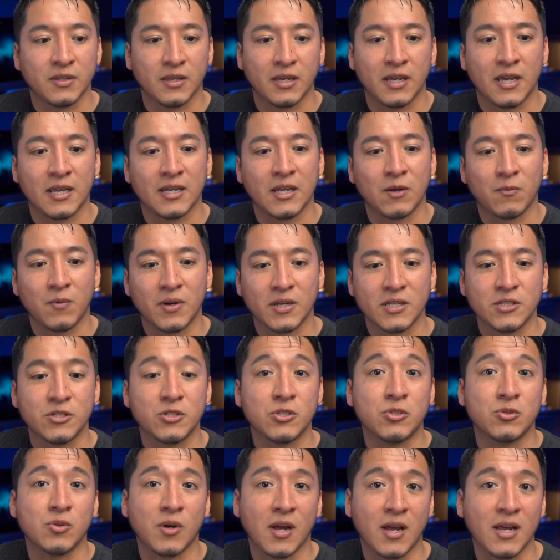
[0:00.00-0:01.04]
and I wanted to
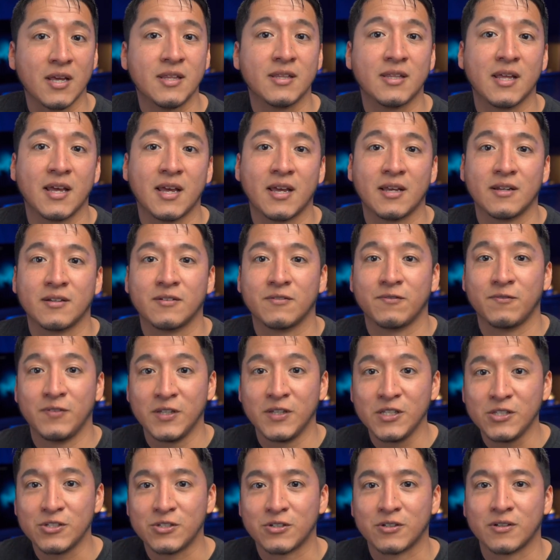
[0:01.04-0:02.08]
try that
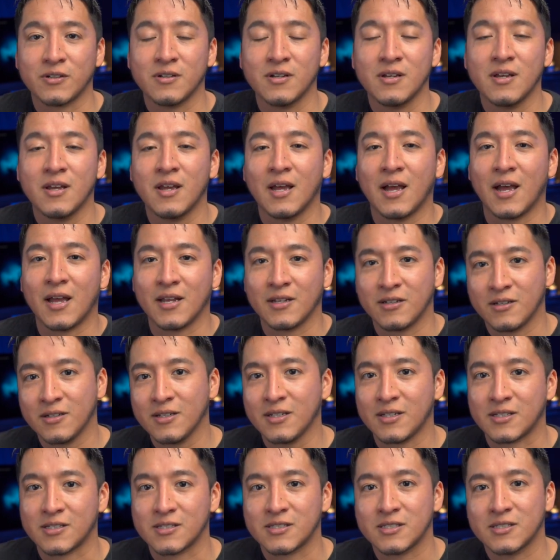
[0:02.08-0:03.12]
feature, I
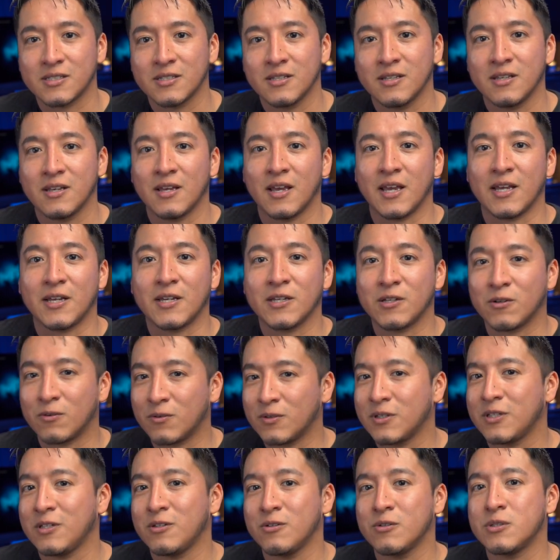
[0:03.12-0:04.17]
couldn't. I could
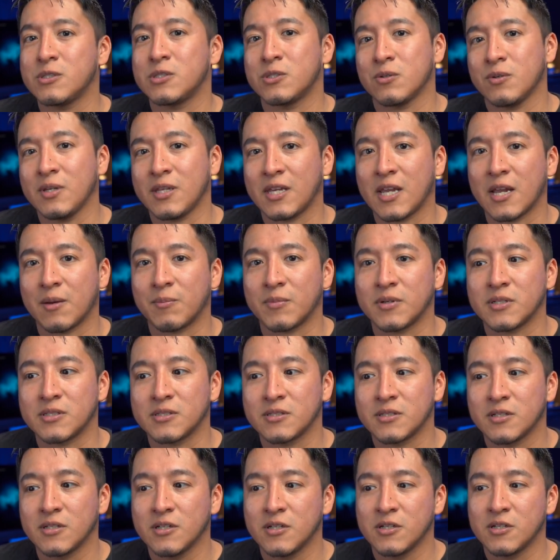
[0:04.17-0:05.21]
only use Sony
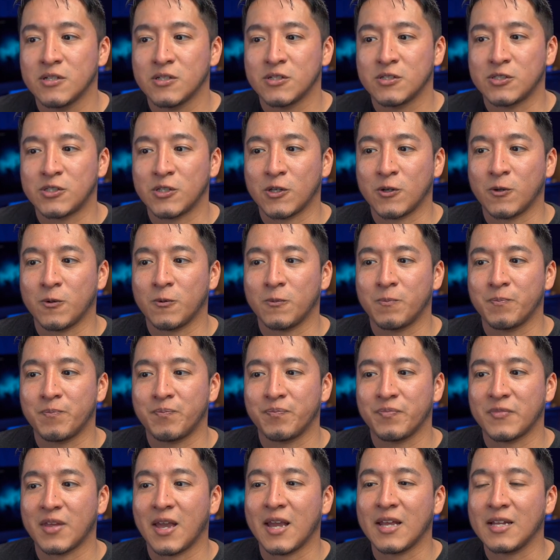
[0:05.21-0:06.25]
cameras. So
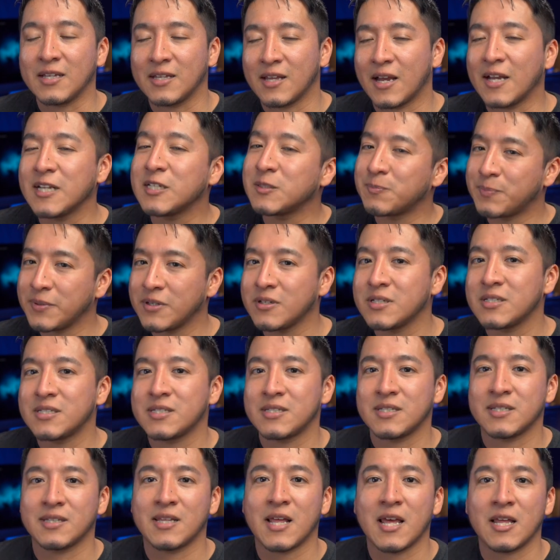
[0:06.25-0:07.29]
I, I
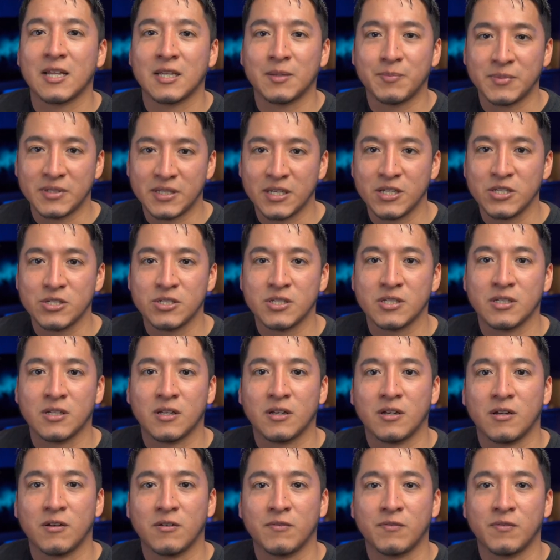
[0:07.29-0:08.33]
experienced that limitation
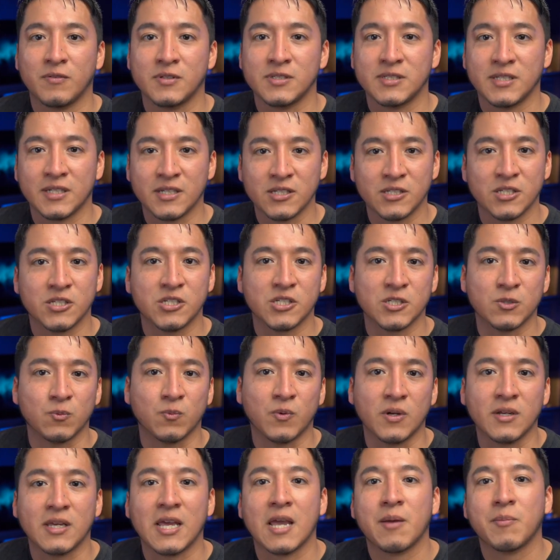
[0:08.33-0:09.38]
of sticking to just
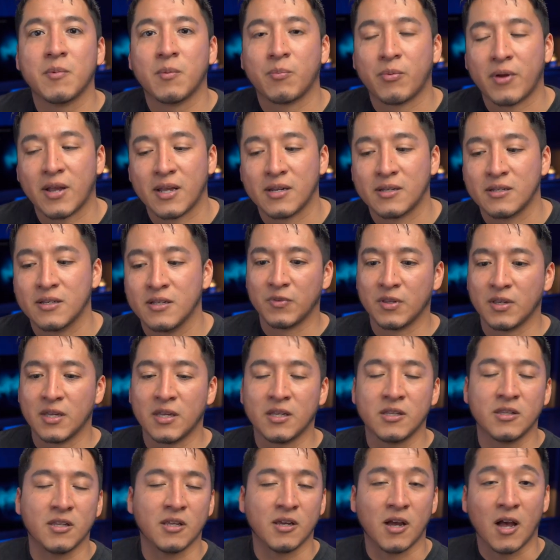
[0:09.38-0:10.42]
one camera brand.
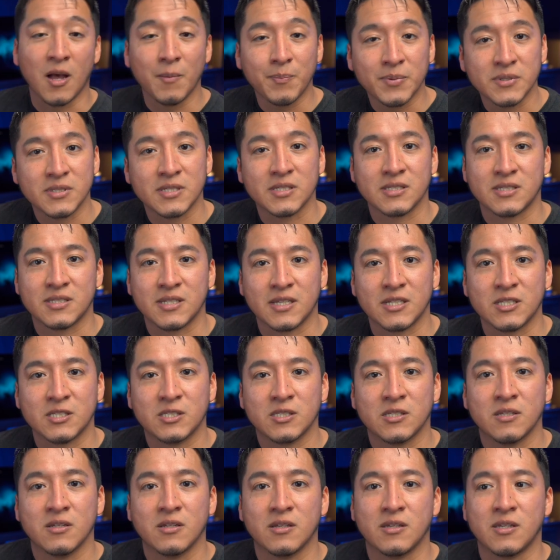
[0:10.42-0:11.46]
In the opposite
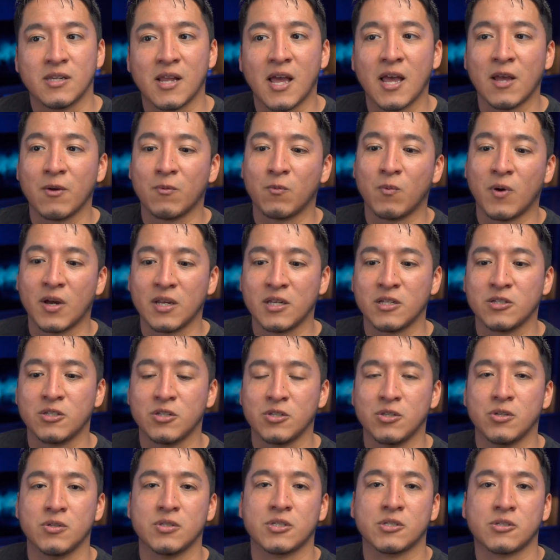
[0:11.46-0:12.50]
sense, not wanting to
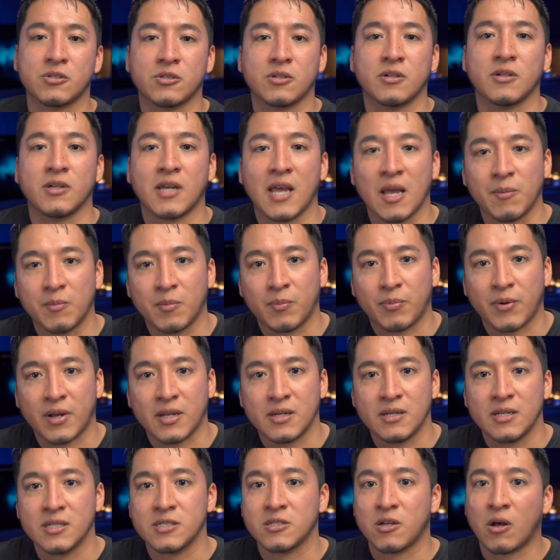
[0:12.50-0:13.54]
use a certain camera
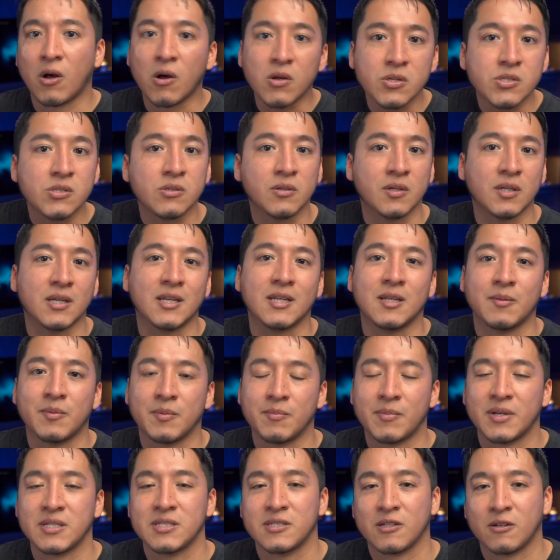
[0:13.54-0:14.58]
brand is also gonna limit
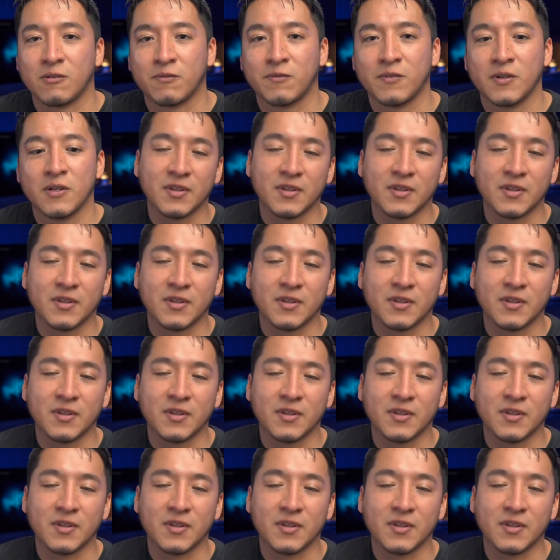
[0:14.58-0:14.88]
myself.